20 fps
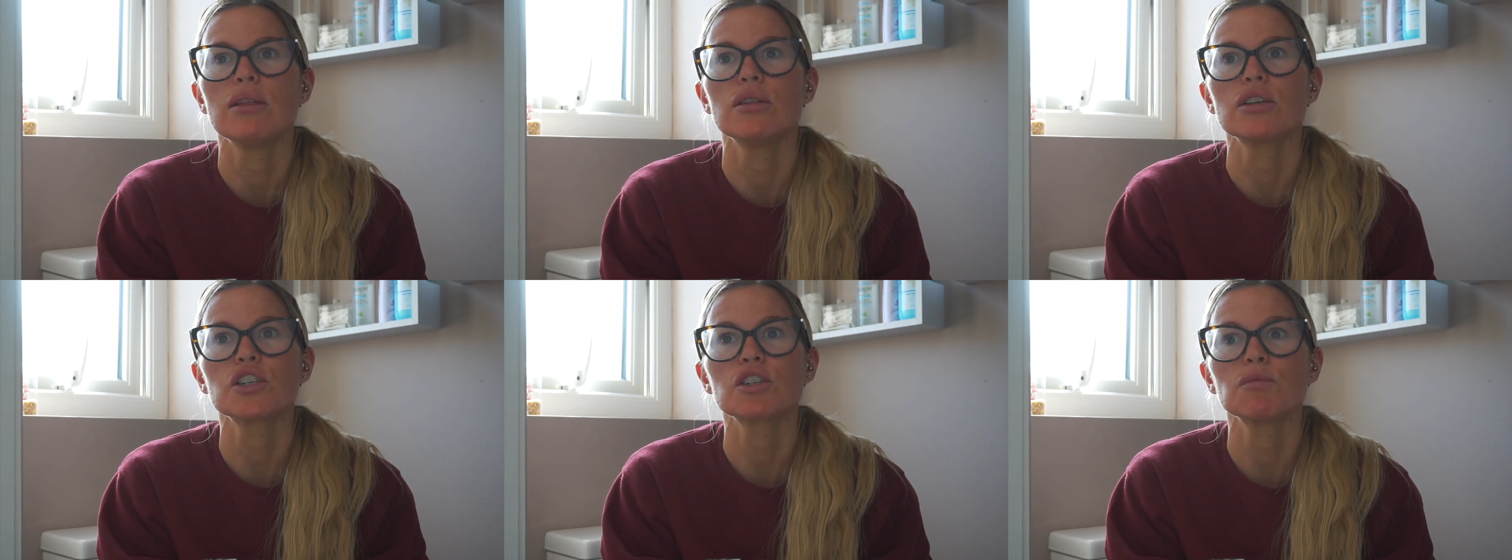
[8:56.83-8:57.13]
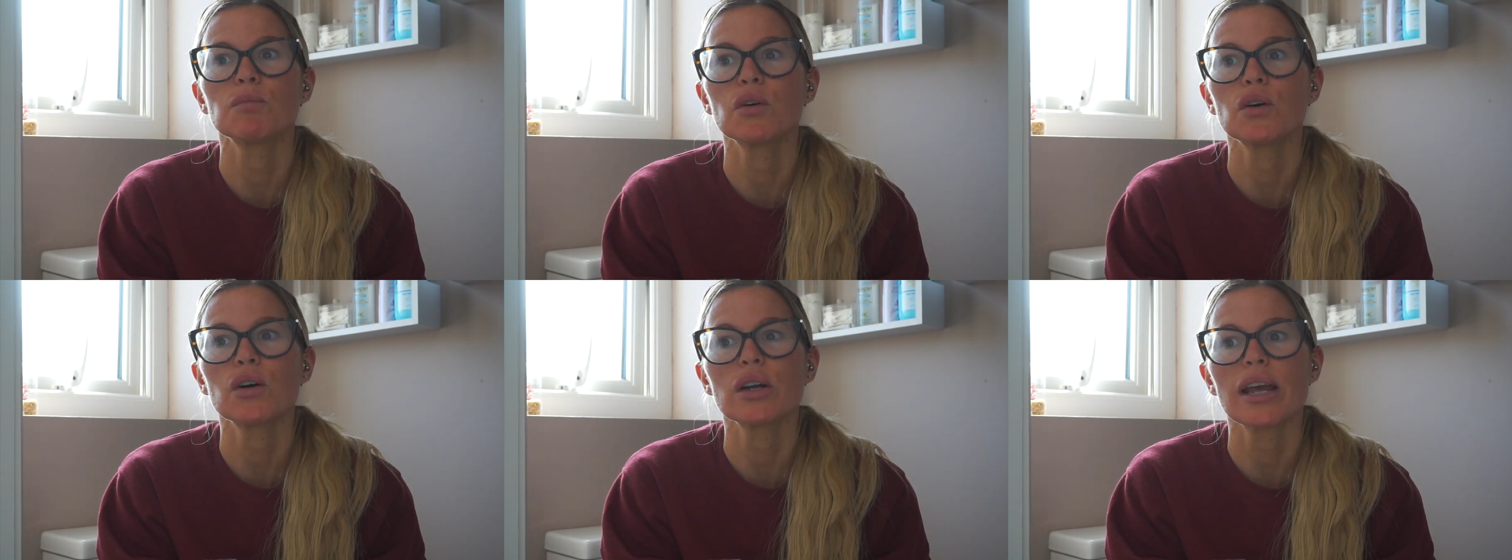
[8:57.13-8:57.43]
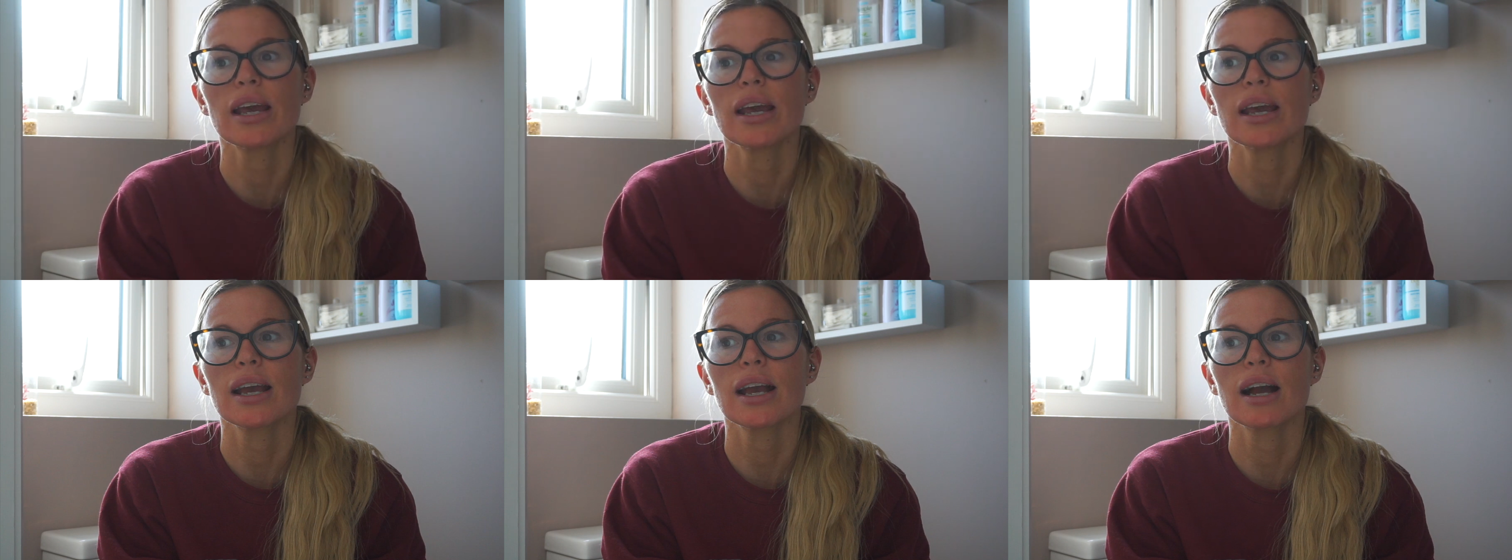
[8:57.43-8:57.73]
this
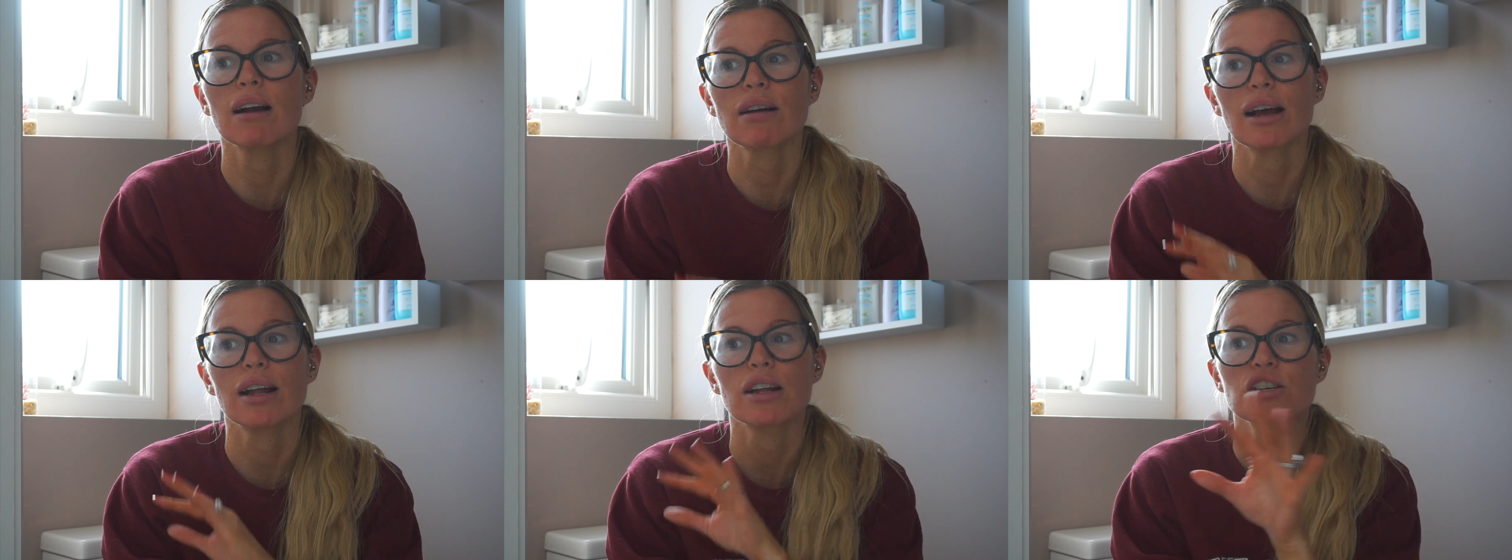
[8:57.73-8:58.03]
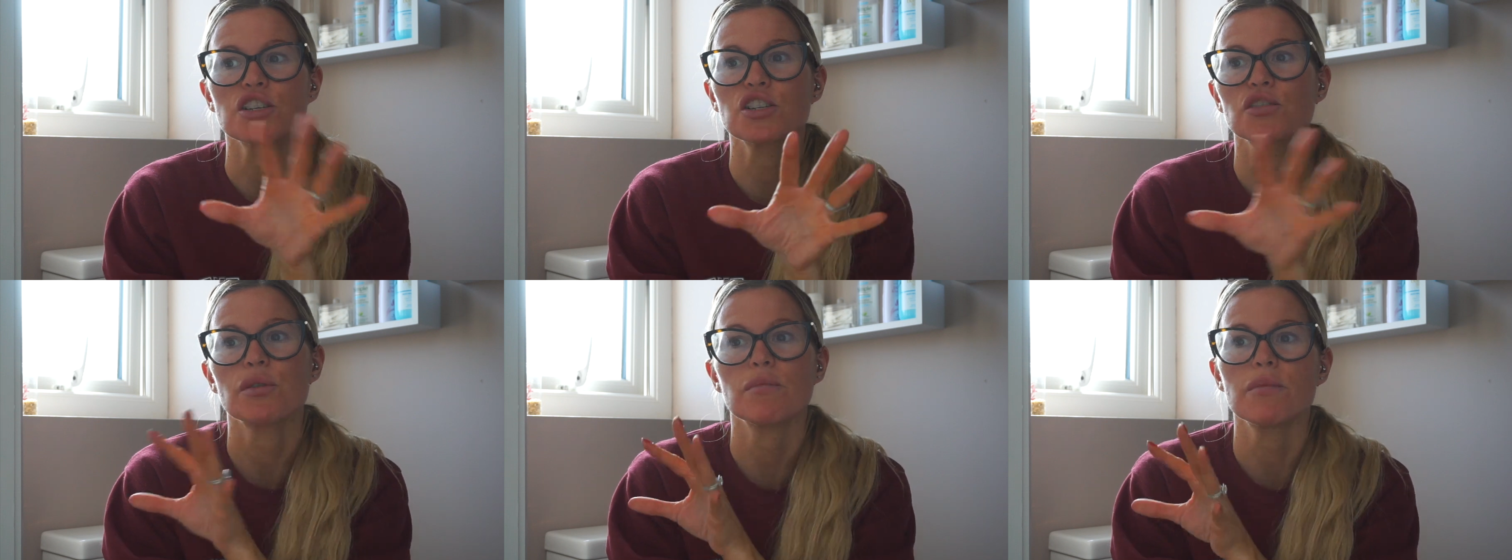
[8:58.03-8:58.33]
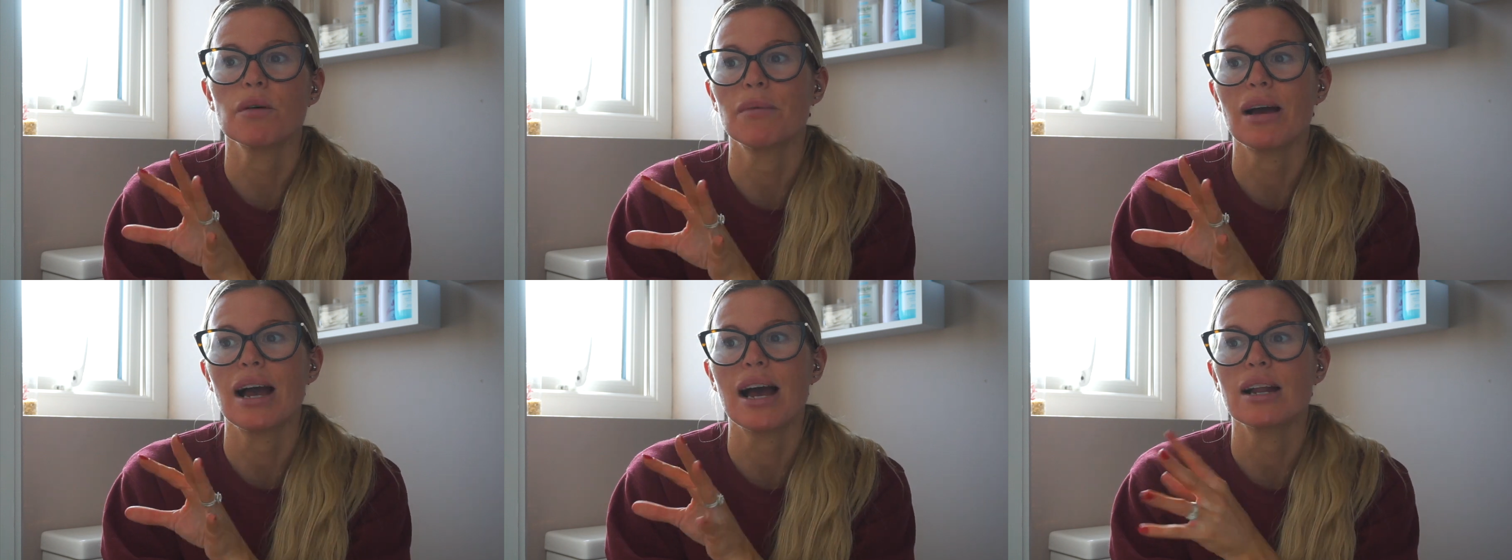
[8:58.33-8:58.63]
morning I kind of stripped
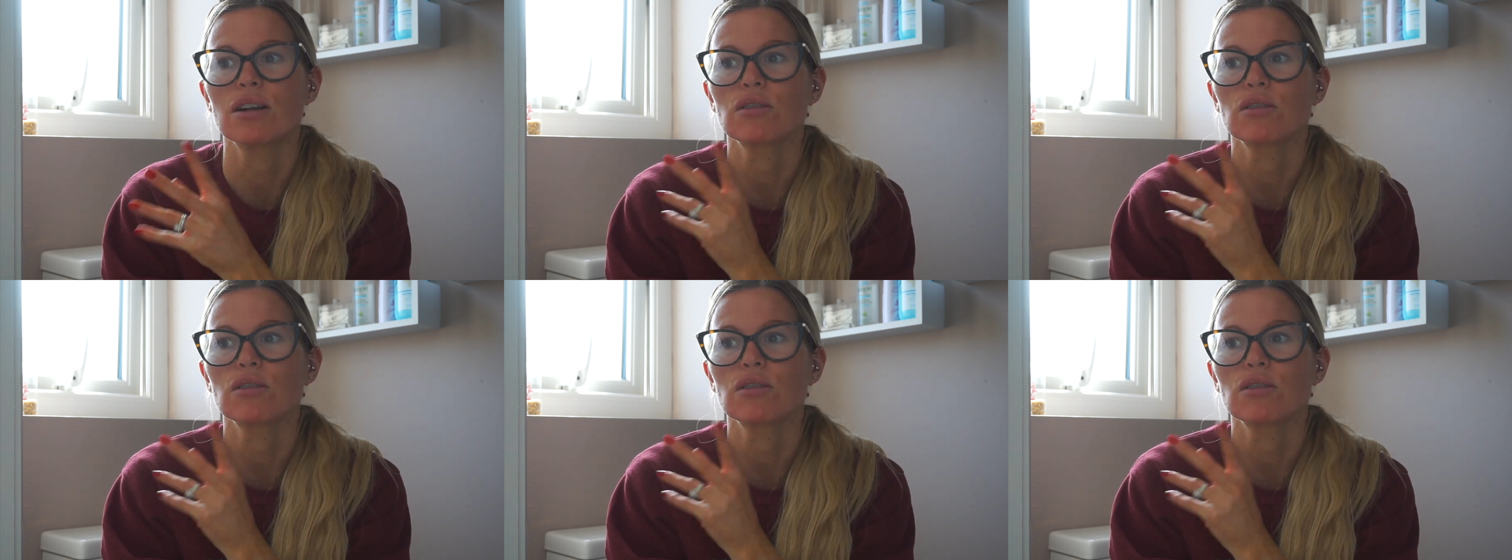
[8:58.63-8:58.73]
the bed.